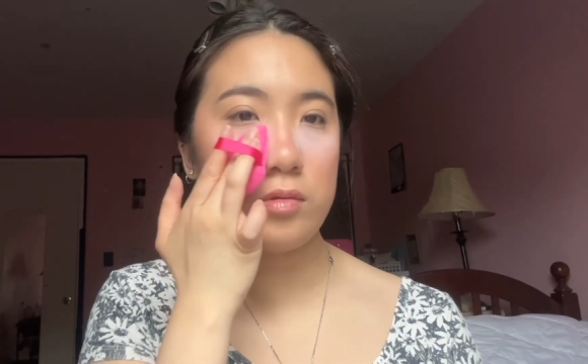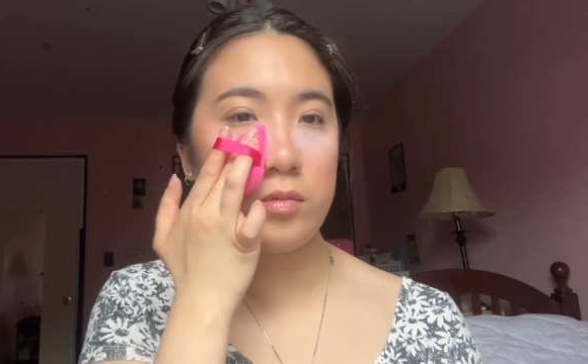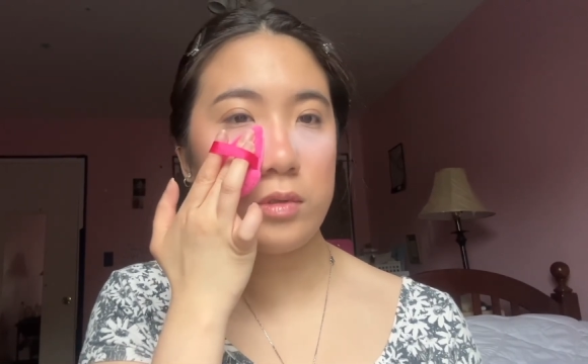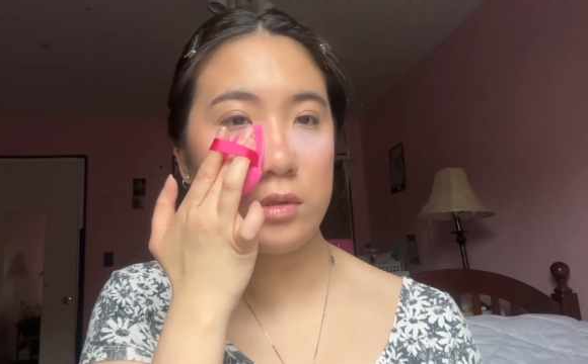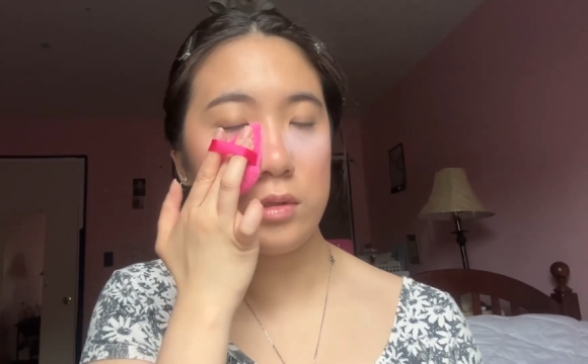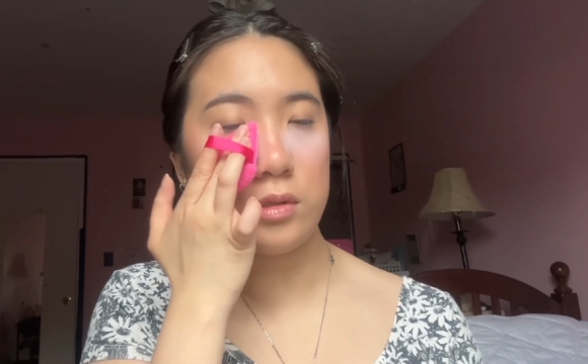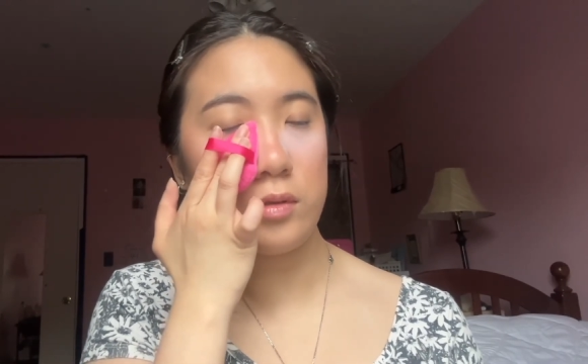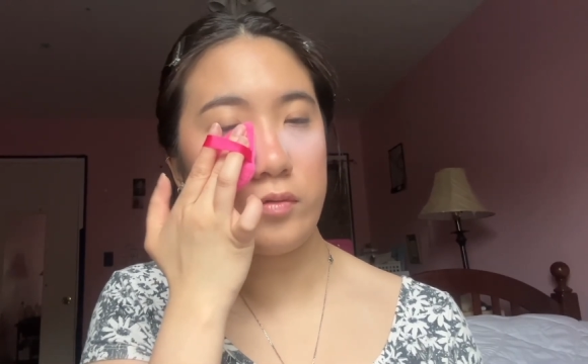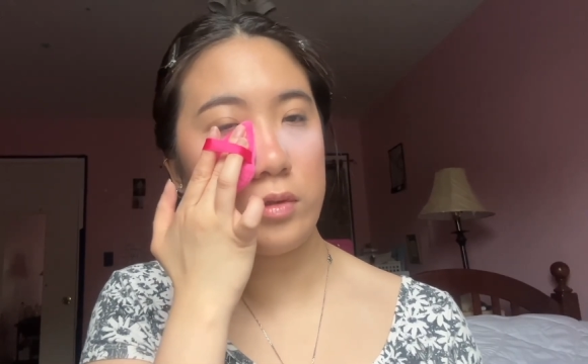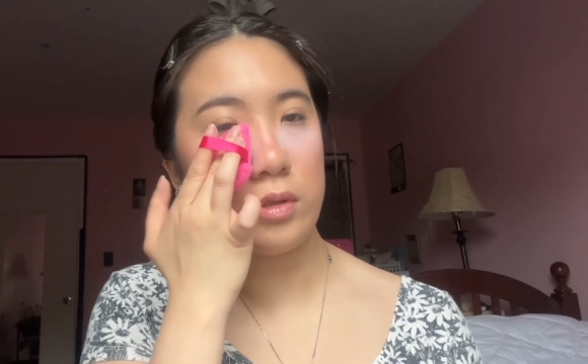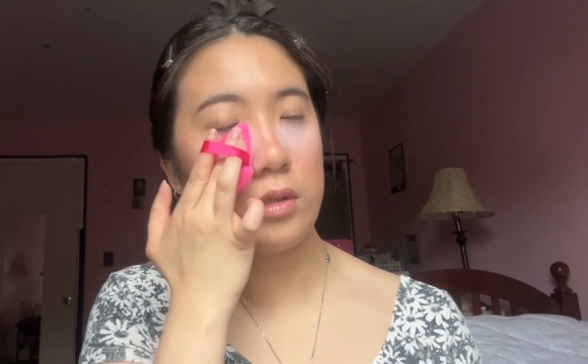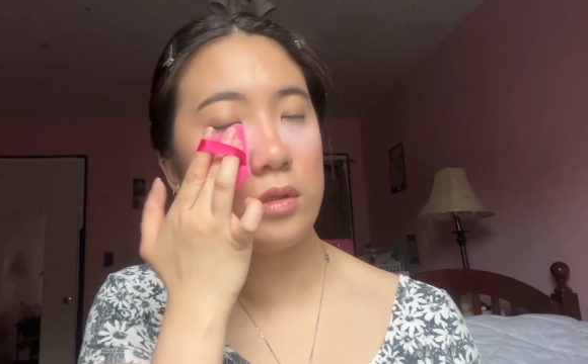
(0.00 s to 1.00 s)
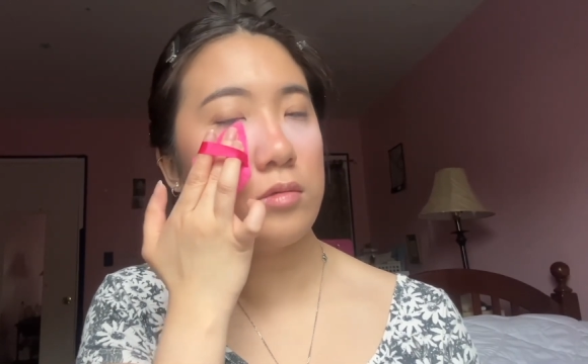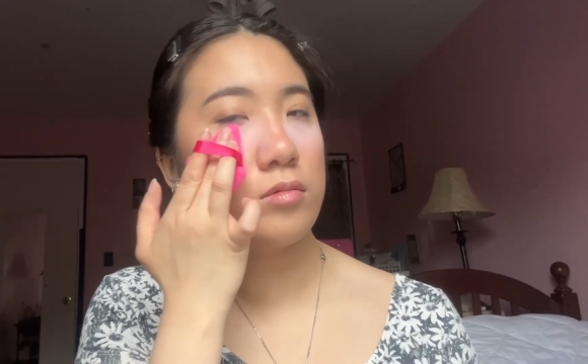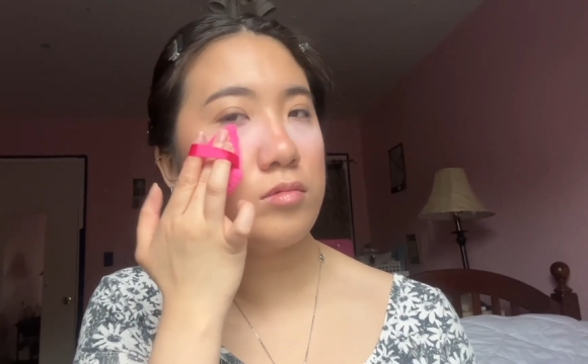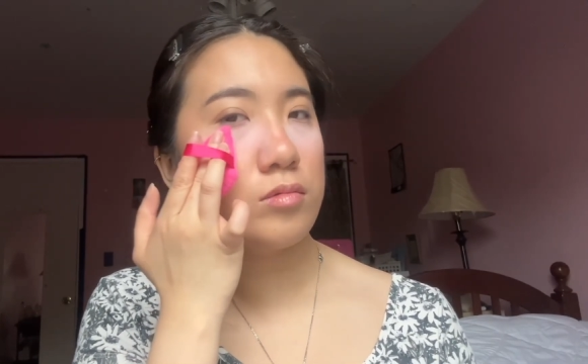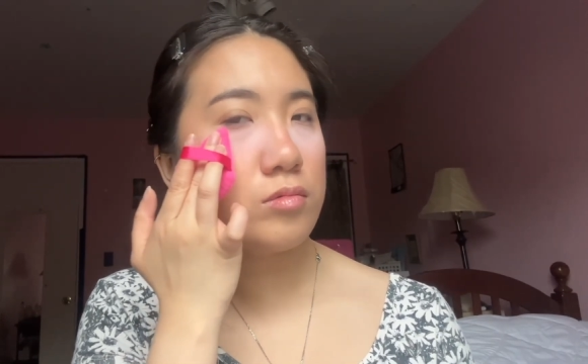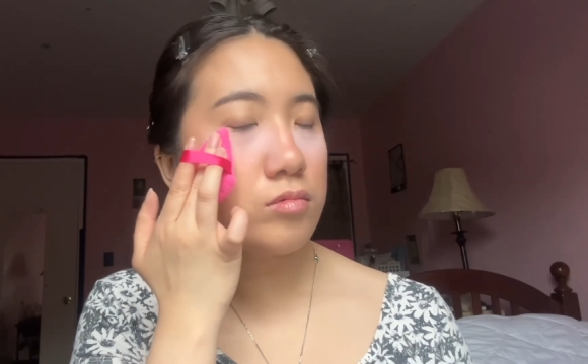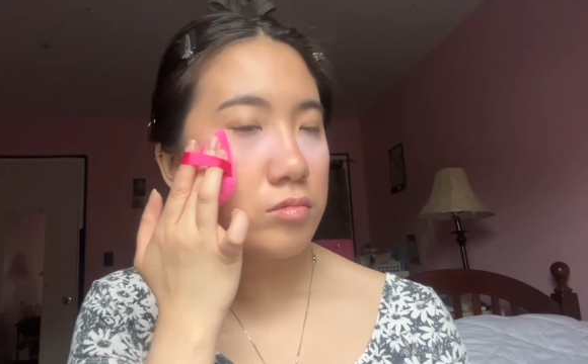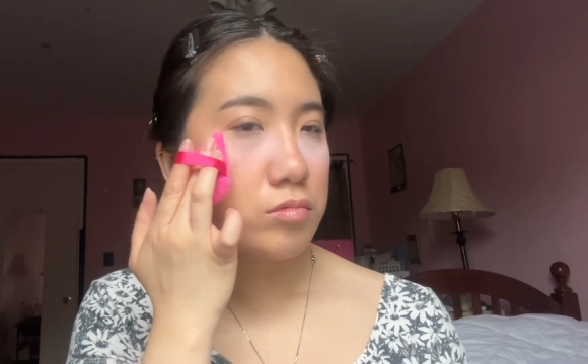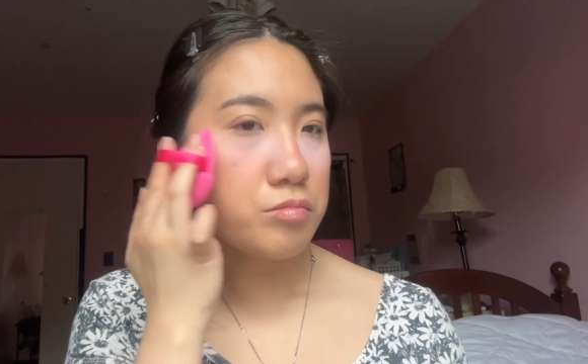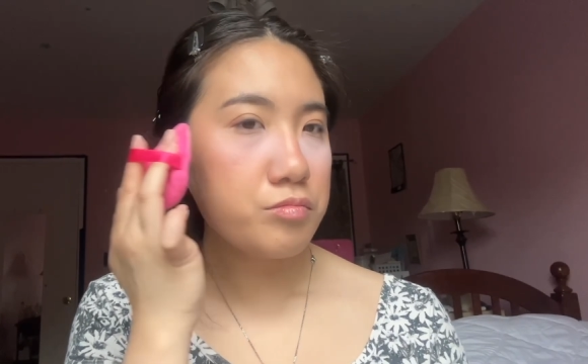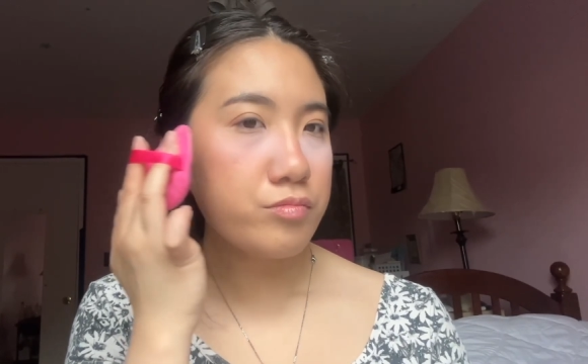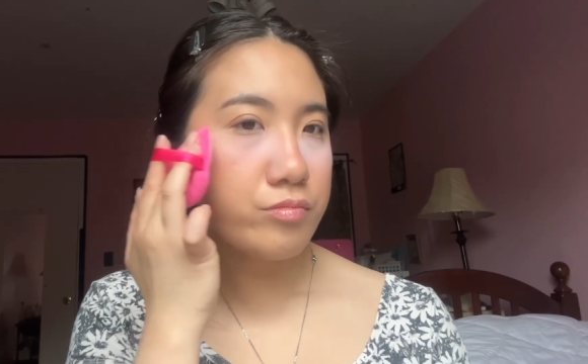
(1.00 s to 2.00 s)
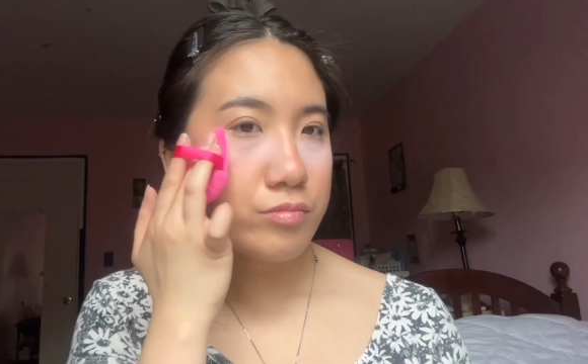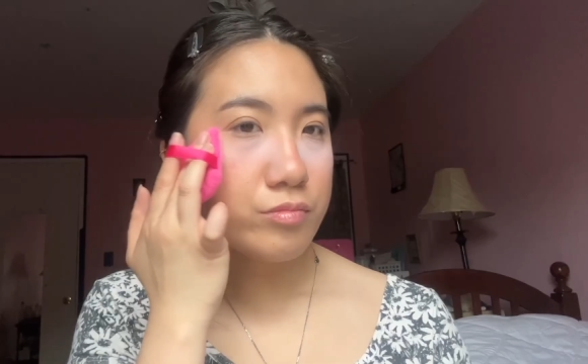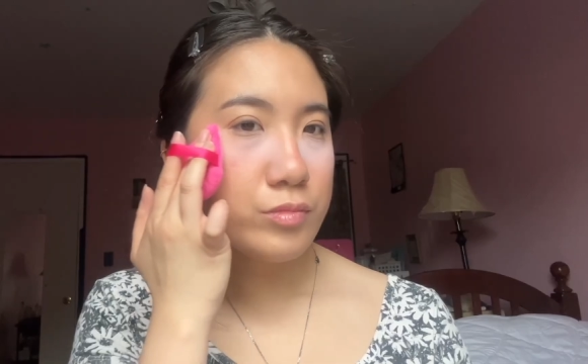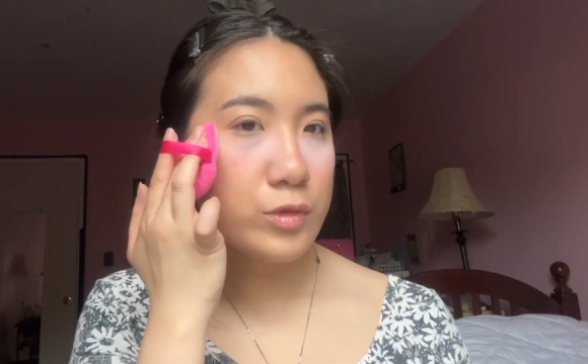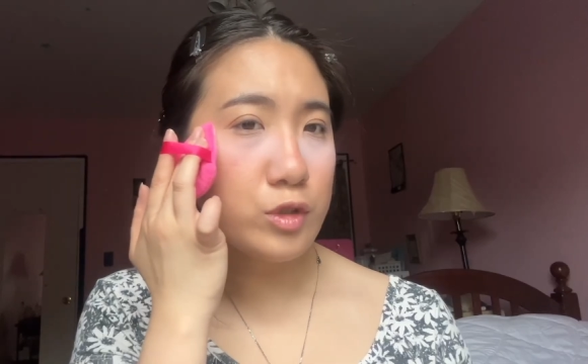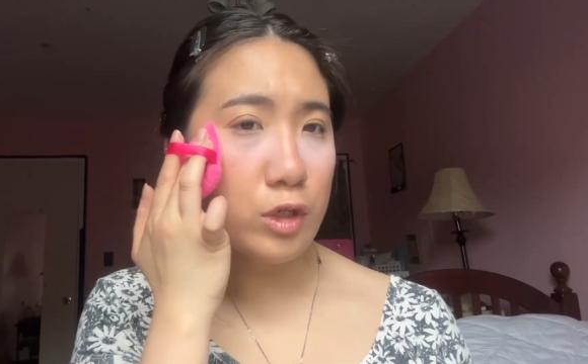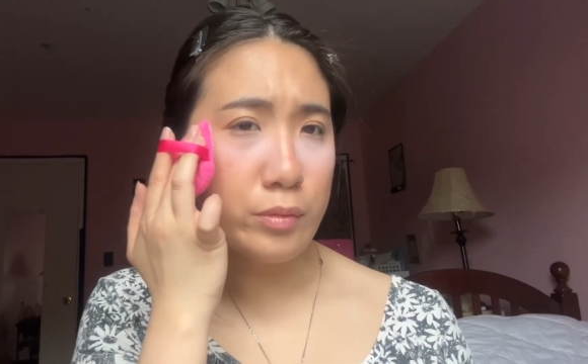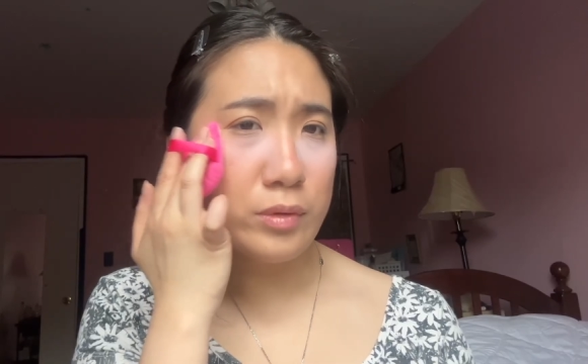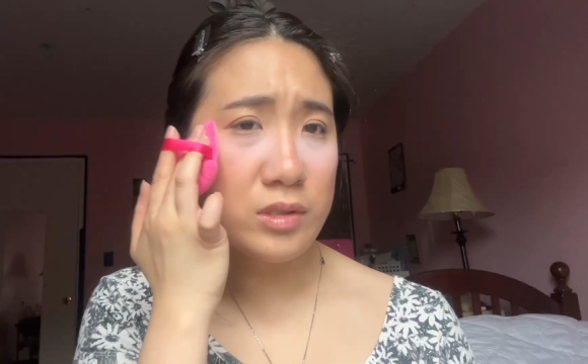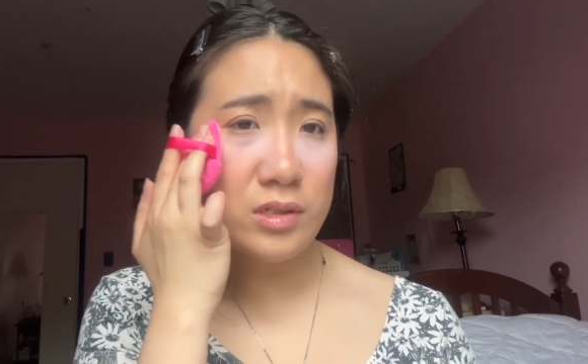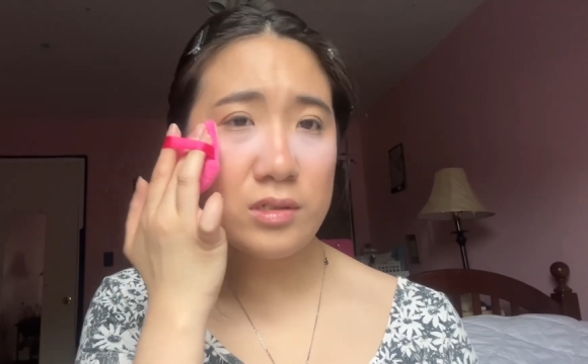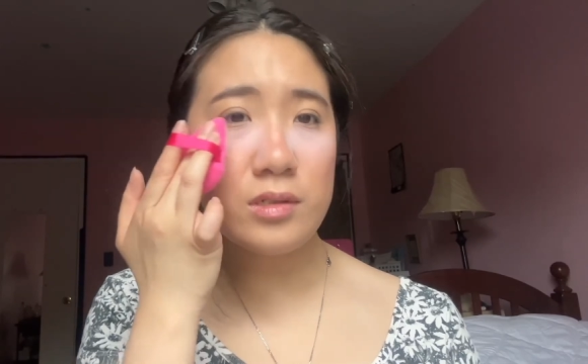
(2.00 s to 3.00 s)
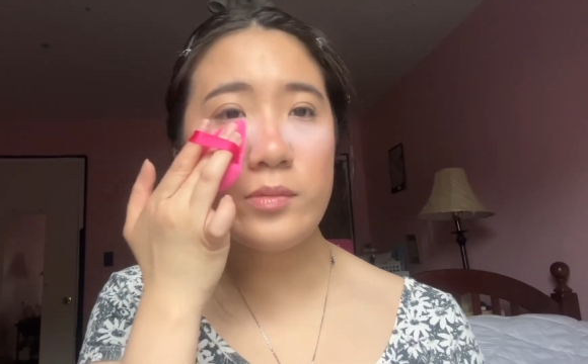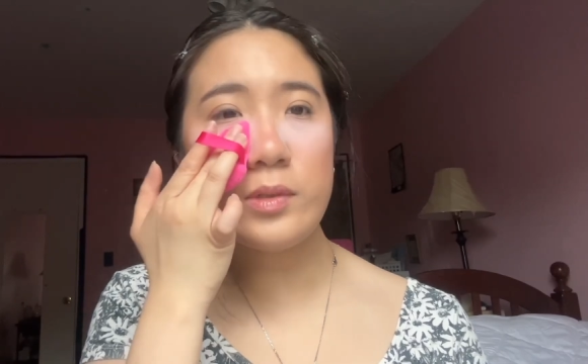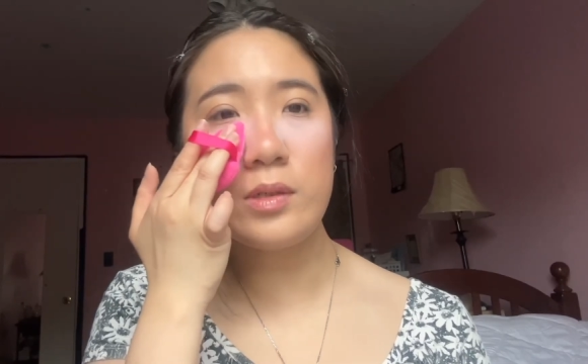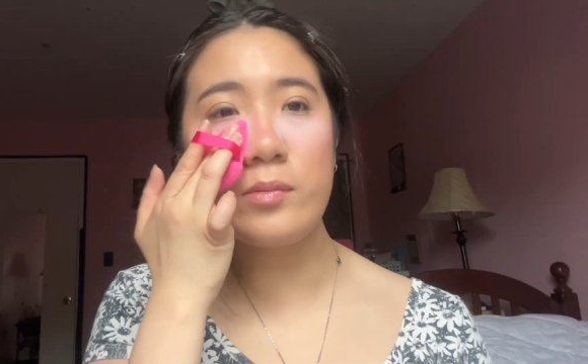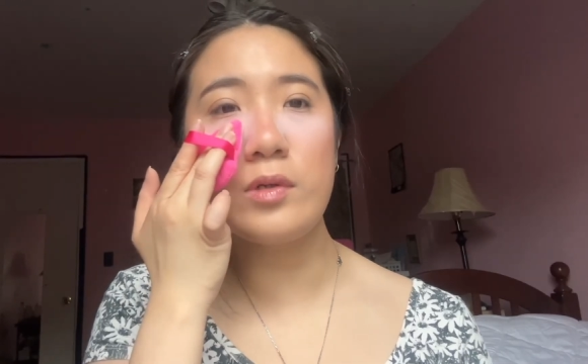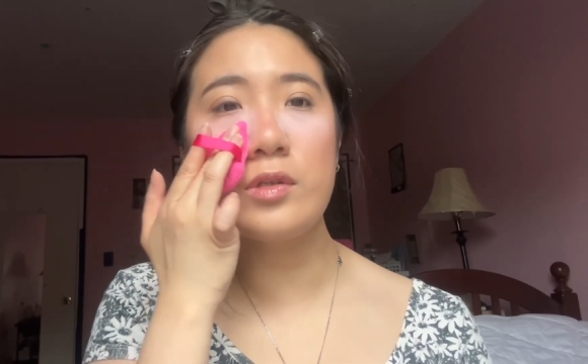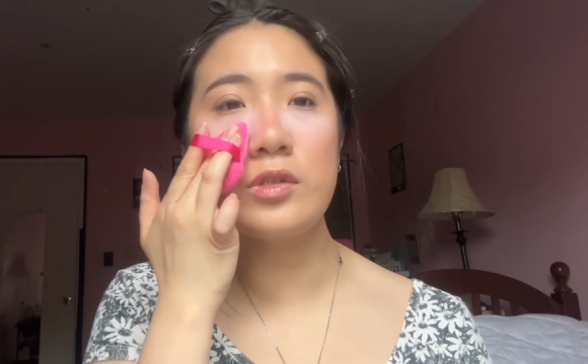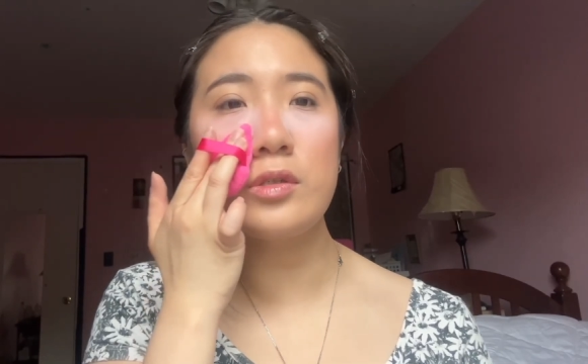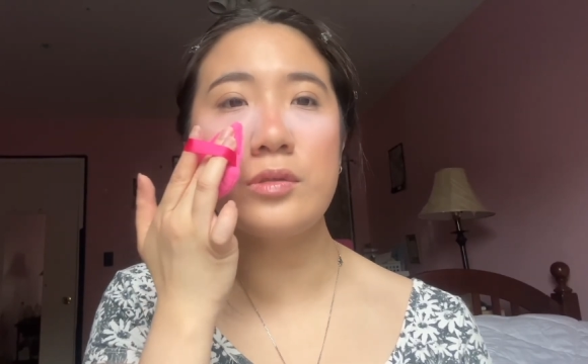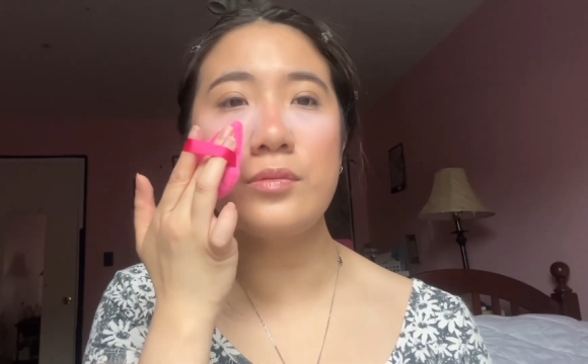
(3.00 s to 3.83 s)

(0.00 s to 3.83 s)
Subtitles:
because I feel like it sharpens it a little bit, I'm not sure.